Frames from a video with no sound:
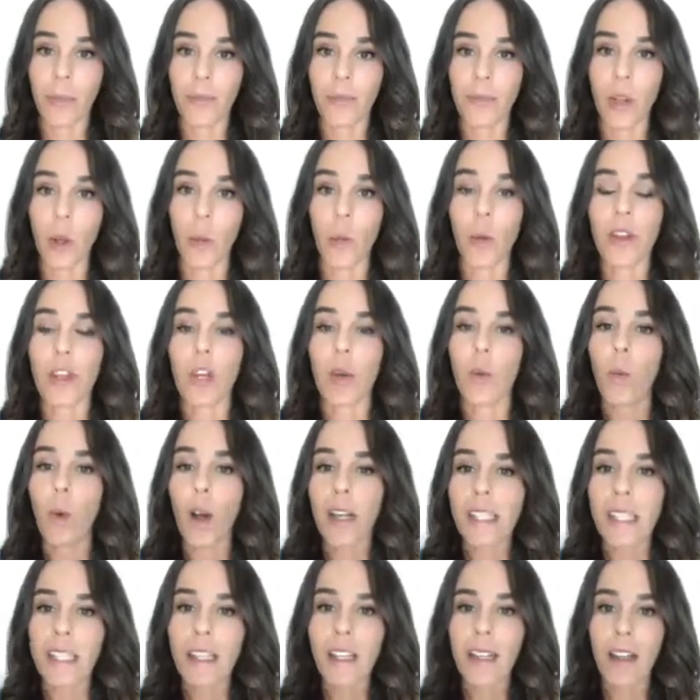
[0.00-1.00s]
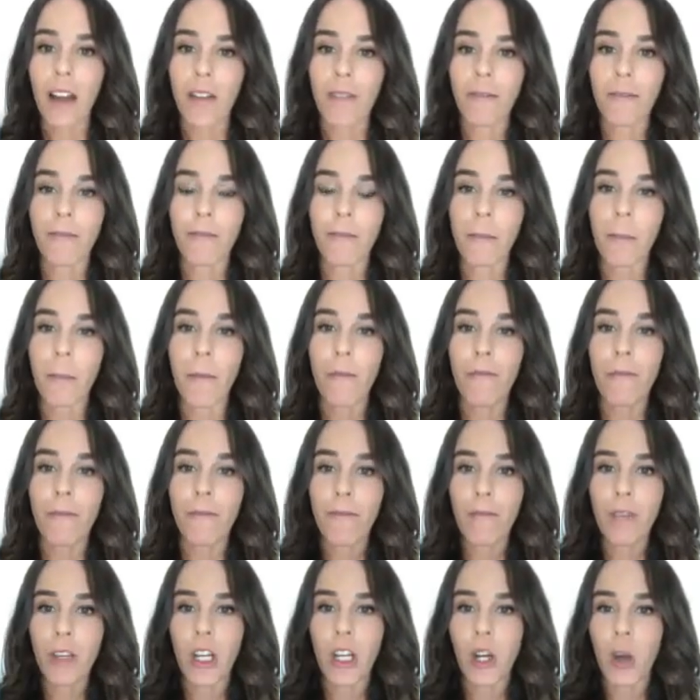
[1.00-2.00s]
where there wasn't enough,
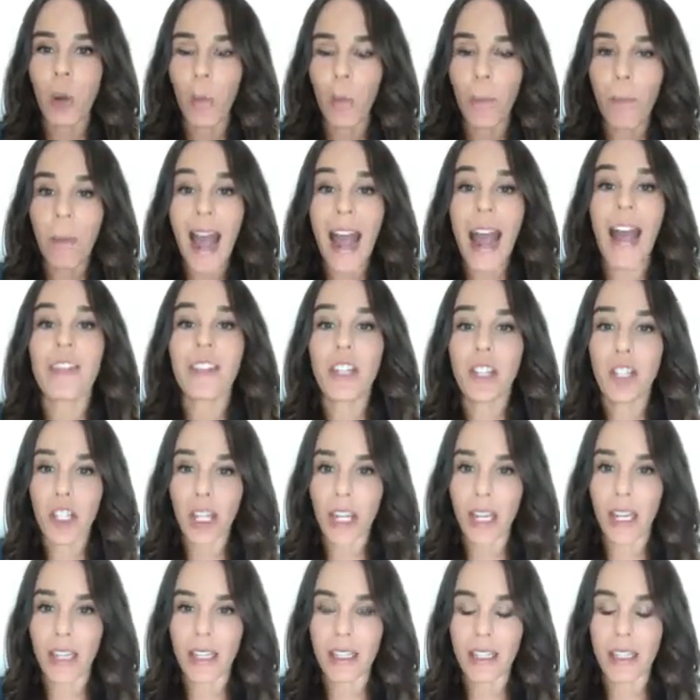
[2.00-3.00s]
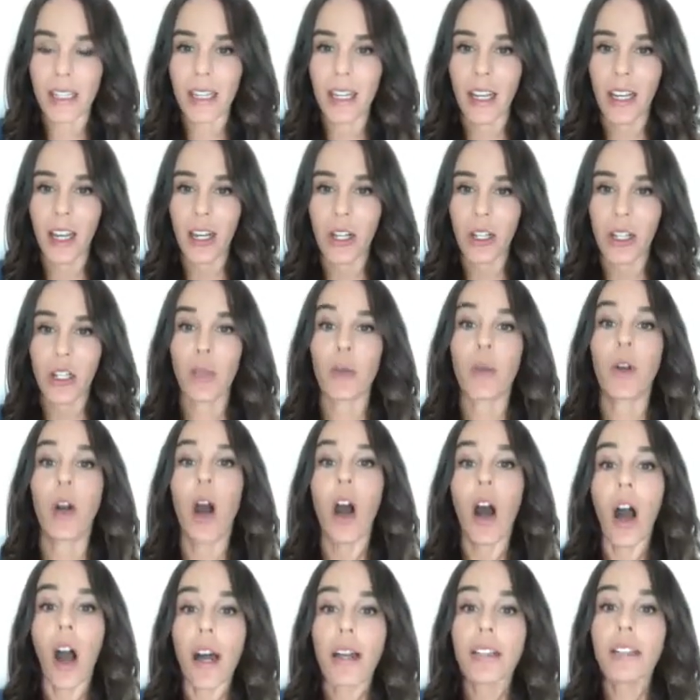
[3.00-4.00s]
pathogens to
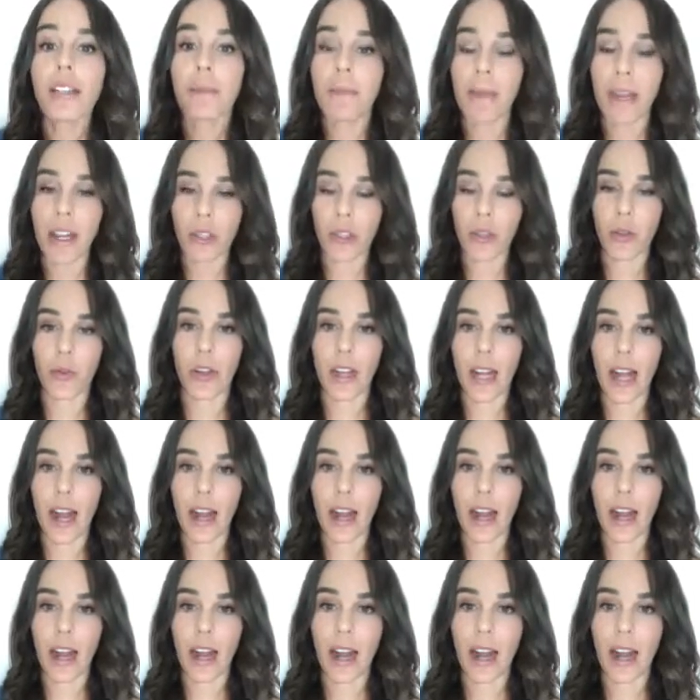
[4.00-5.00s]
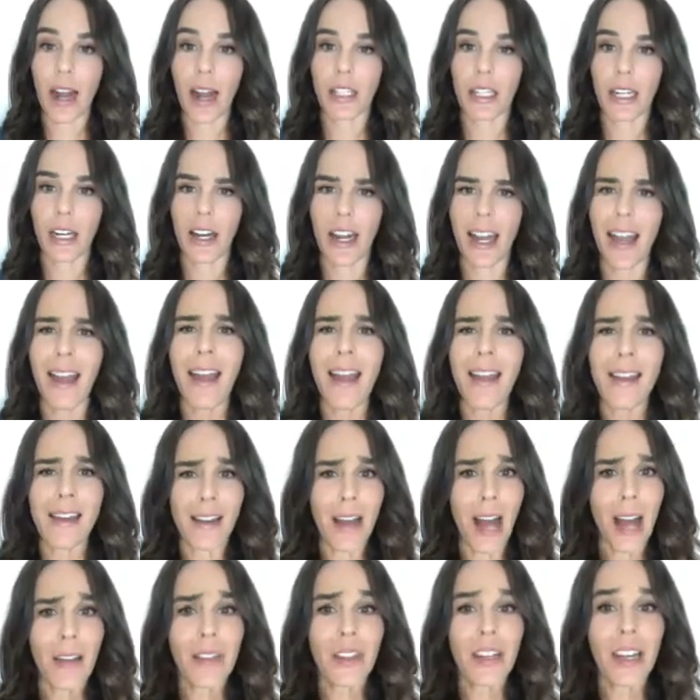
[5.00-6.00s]
cause a major reaction to the dairy.
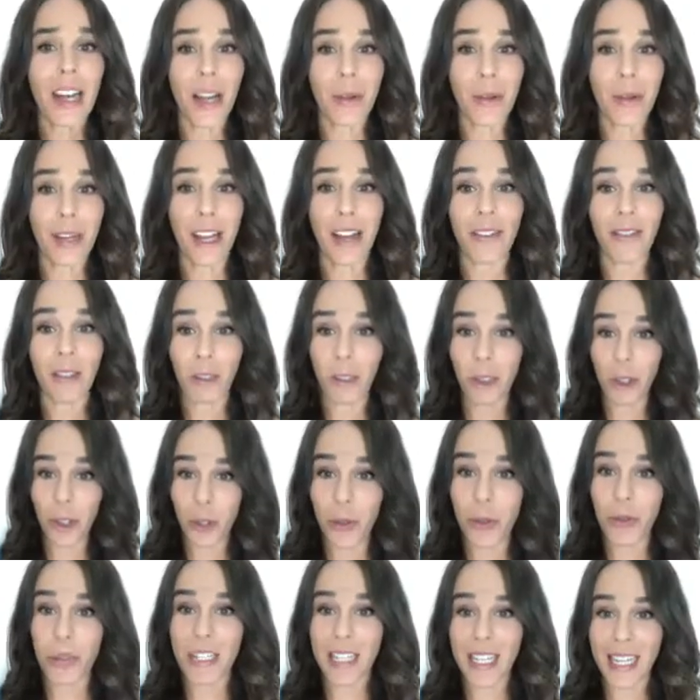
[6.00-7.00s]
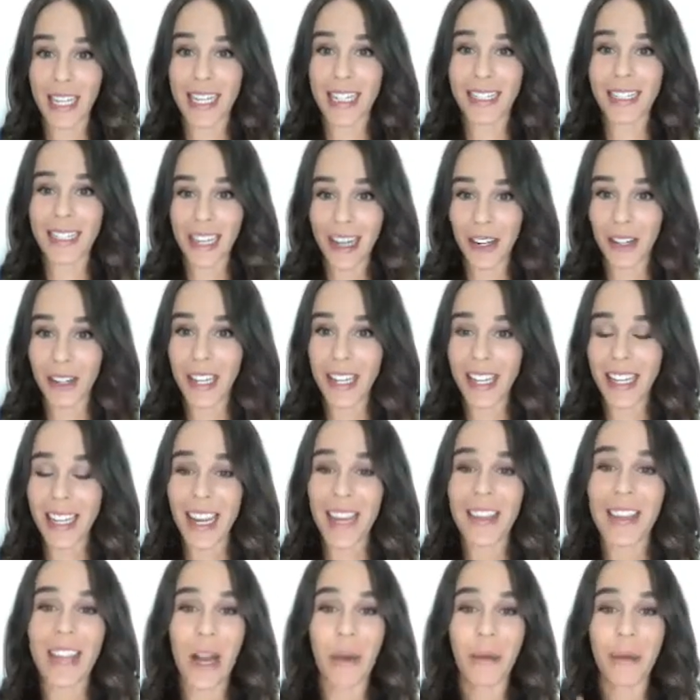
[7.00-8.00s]
Not that I would ever choose to eat dairy
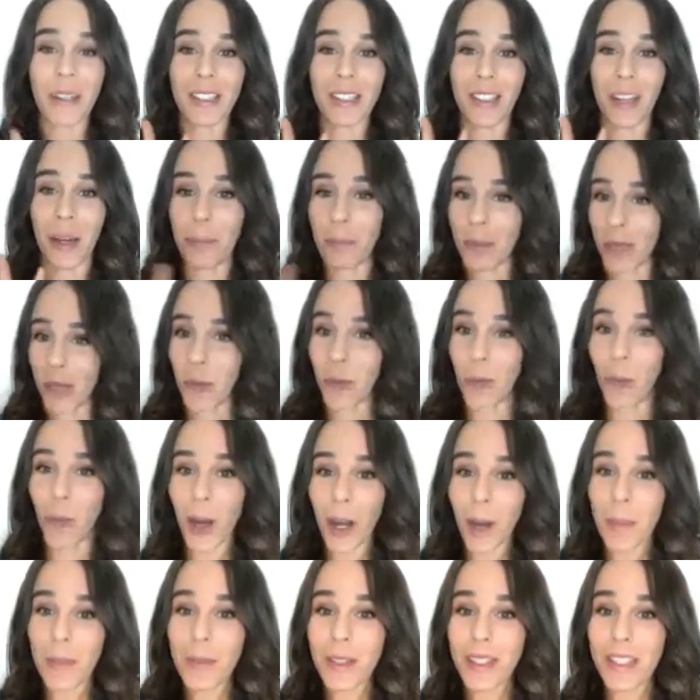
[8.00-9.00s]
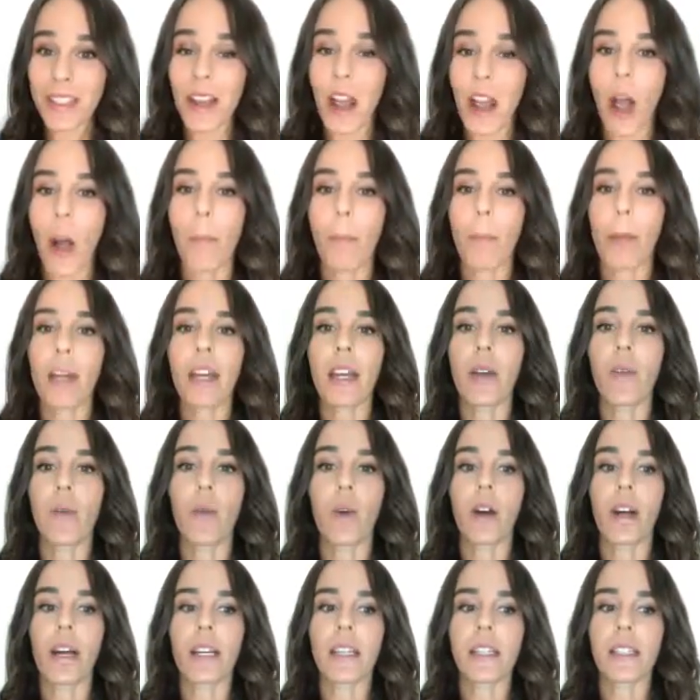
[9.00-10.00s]
again. That was a big whoops, but it
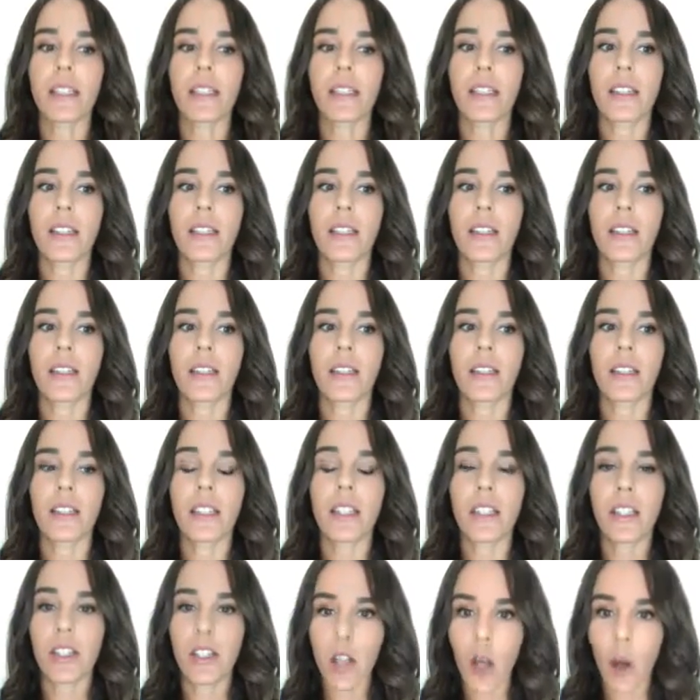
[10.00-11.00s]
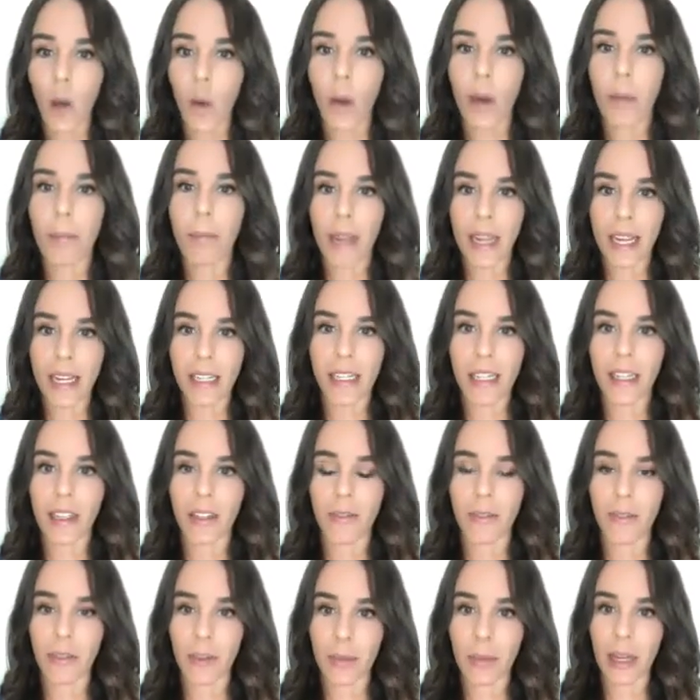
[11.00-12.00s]
was so
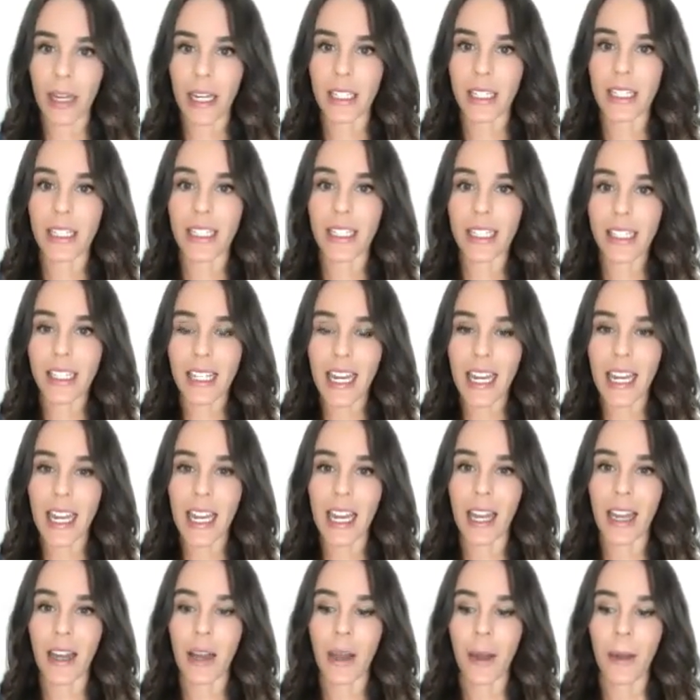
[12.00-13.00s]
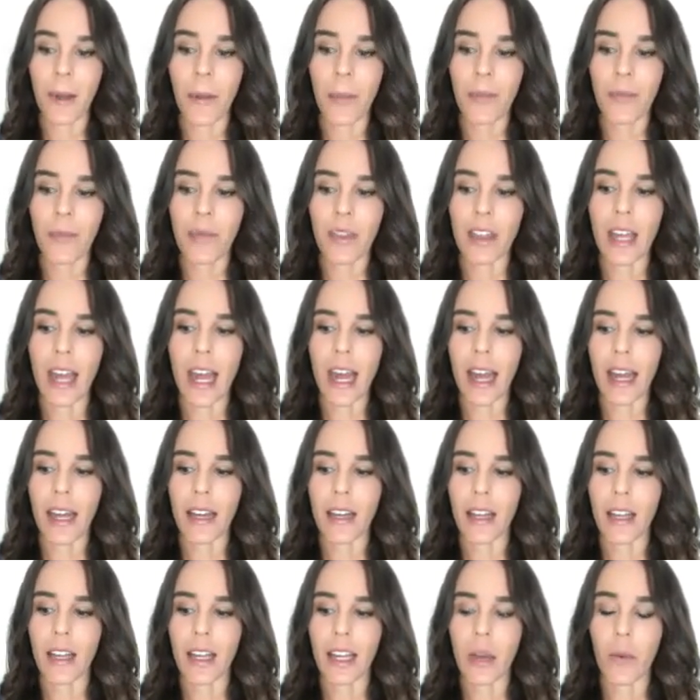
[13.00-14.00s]
amazing for me to see
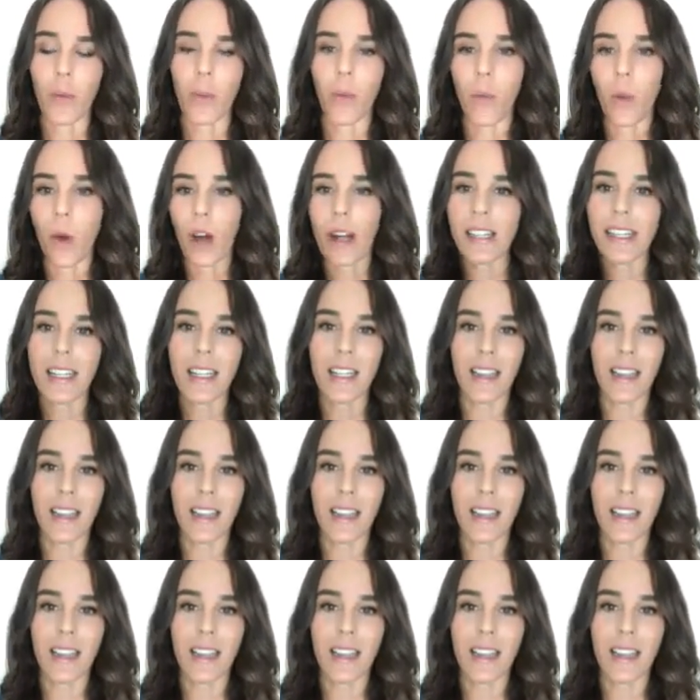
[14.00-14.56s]
that it wasn't